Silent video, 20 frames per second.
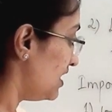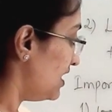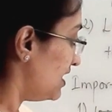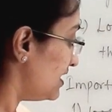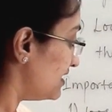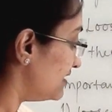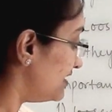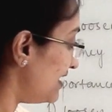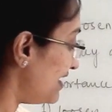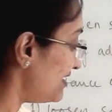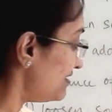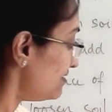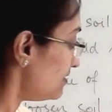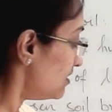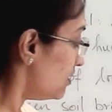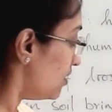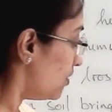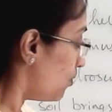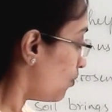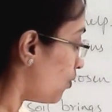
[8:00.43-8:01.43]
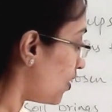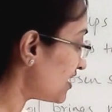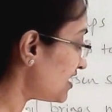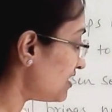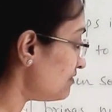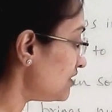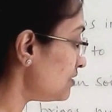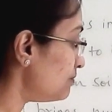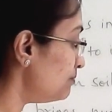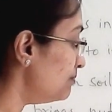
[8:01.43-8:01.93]
Then
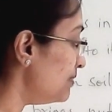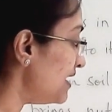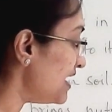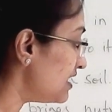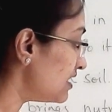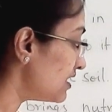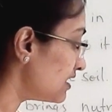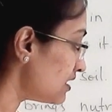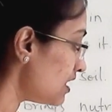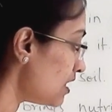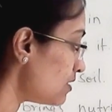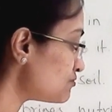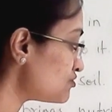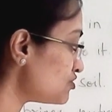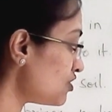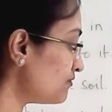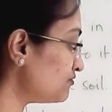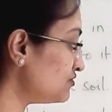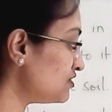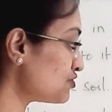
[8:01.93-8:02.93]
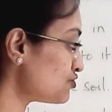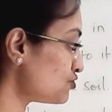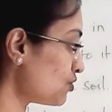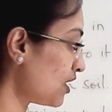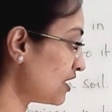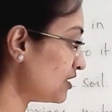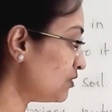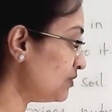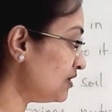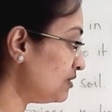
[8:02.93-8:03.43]
whatever big clumps of the
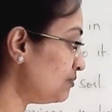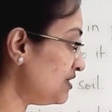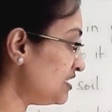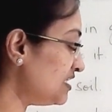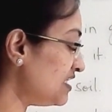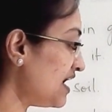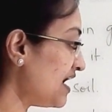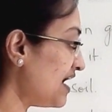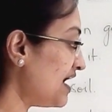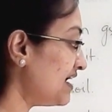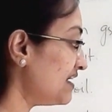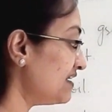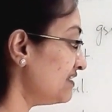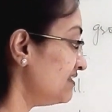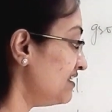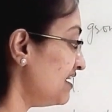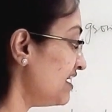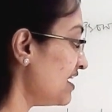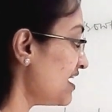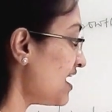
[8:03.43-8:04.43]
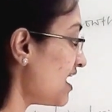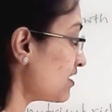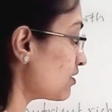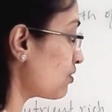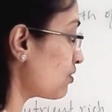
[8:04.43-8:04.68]
soil will be there, they are